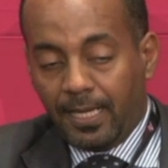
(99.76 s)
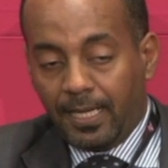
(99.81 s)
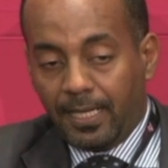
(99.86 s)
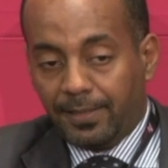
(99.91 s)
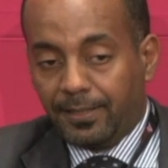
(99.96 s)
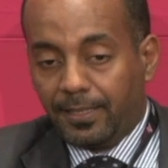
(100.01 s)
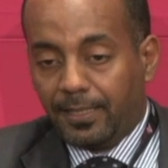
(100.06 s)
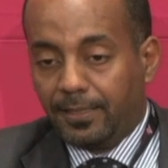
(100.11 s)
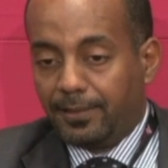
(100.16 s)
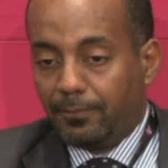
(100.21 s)

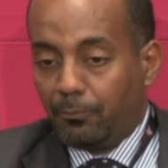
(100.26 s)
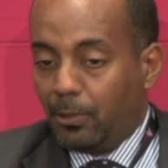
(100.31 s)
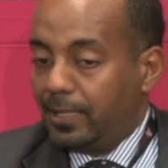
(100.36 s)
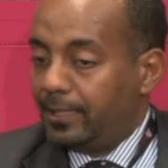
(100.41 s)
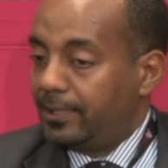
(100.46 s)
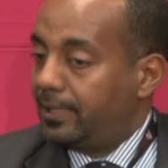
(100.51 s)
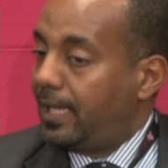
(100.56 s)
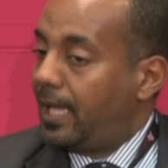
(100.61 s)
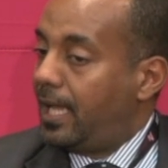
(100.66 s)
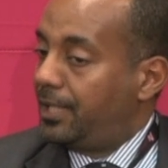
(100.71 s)
I think that
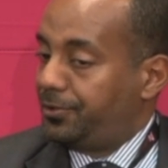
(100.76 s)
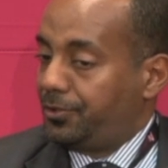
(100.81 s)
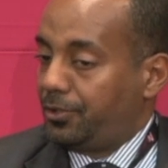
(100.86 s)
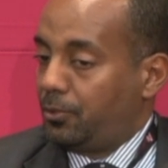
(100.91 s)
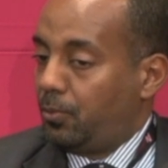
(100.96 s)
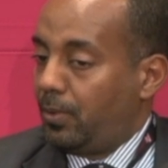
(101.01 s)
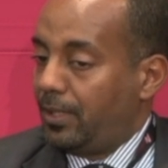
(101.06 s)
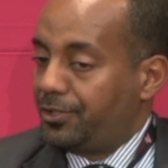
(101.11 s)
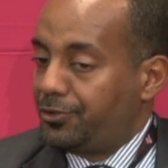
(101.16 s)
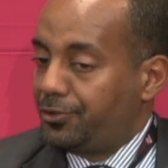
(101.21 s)
one can ask the
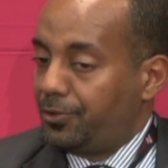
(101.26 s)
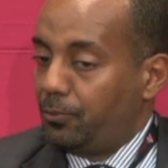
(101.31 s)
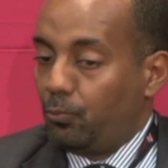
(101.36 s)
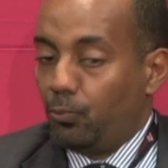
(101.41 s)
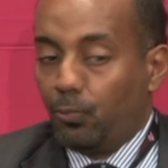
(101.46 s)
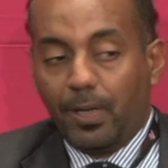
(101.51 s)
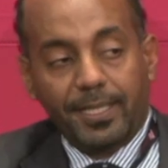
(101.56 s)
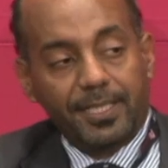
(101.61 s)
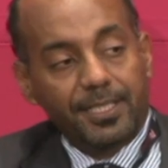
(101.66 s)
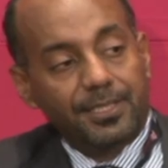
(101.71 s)

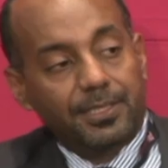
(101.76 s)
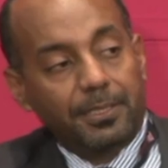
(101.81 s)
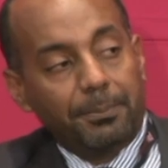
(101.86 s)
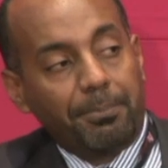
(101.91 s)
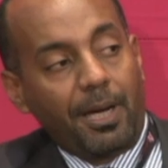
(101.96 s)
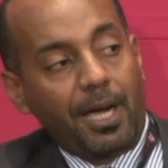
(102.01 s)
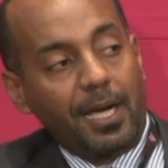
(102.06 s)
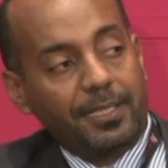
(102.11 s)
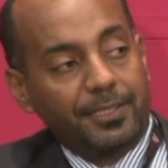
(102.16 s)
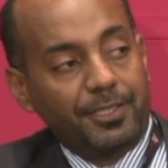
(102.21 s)
question, what is the
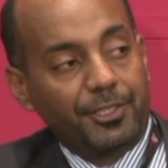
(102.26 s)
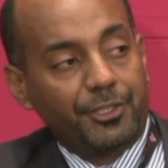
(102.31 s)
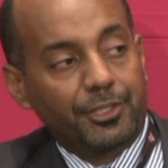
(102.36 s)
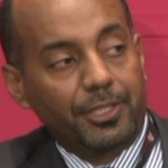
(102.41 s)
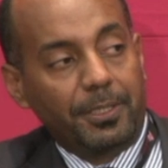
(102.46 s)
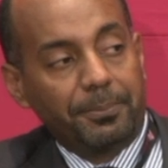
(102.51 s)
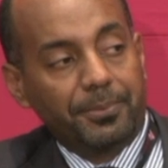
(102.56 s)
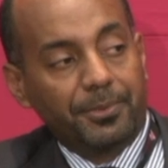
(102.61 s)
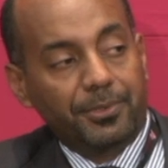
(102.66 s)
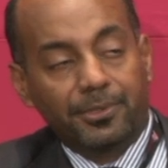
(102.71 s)

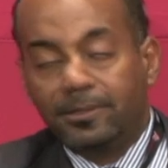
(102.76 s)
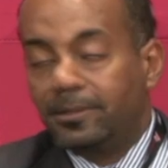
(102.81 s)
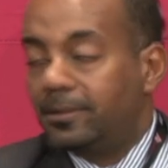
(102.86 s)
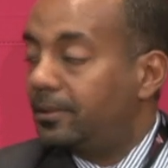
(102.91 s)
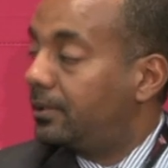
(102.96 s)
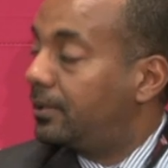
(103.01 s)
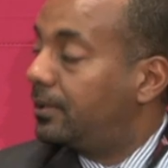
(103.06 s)
partnerships